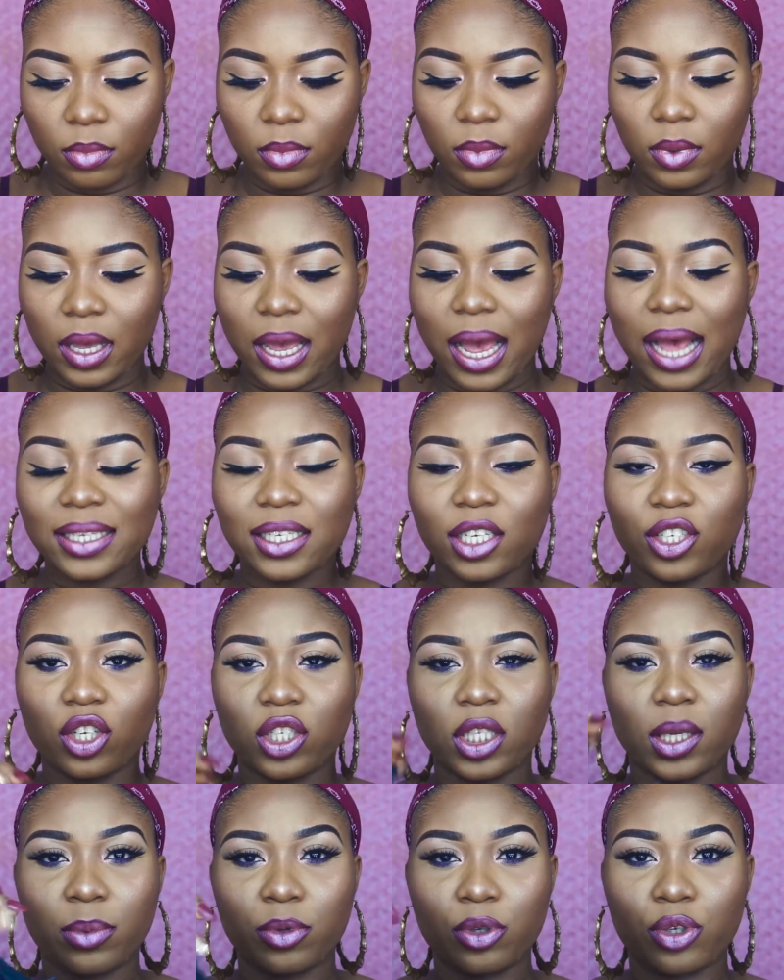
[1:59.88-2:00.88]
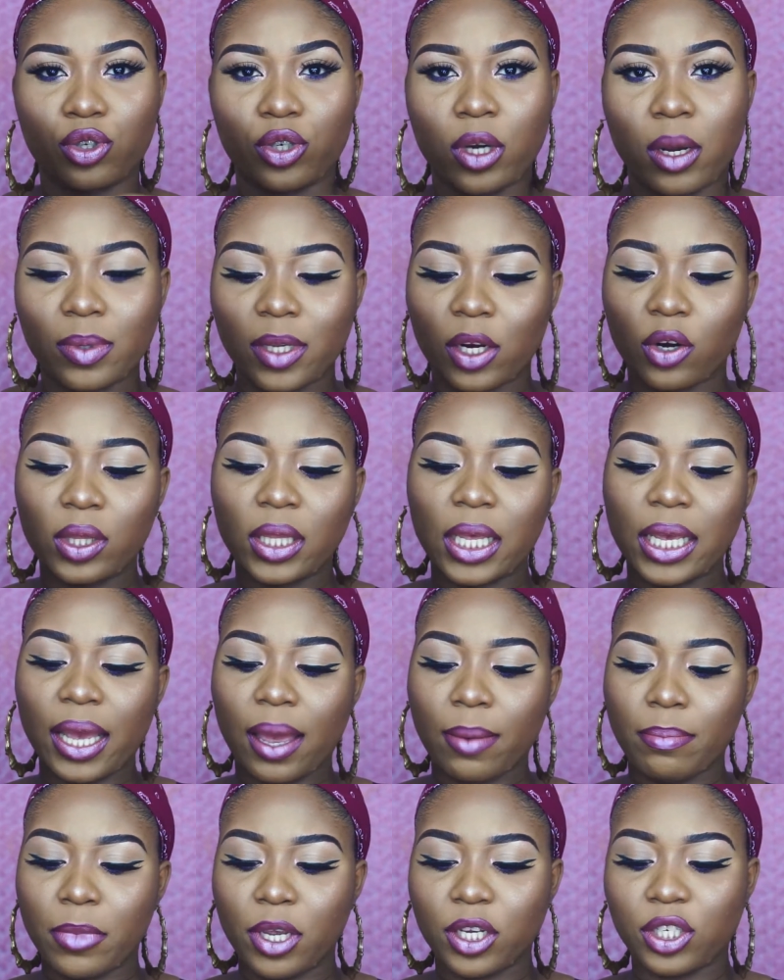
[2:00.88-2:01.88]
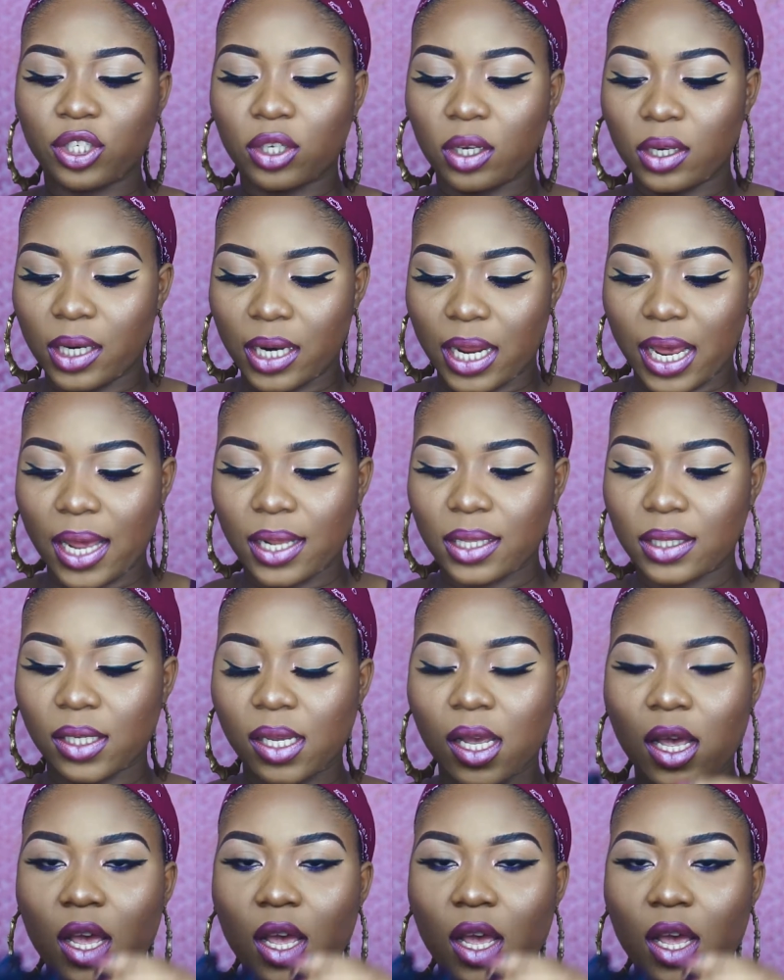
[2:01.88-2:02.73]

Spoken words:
It has adjustable straps. I don't think I mentioned that.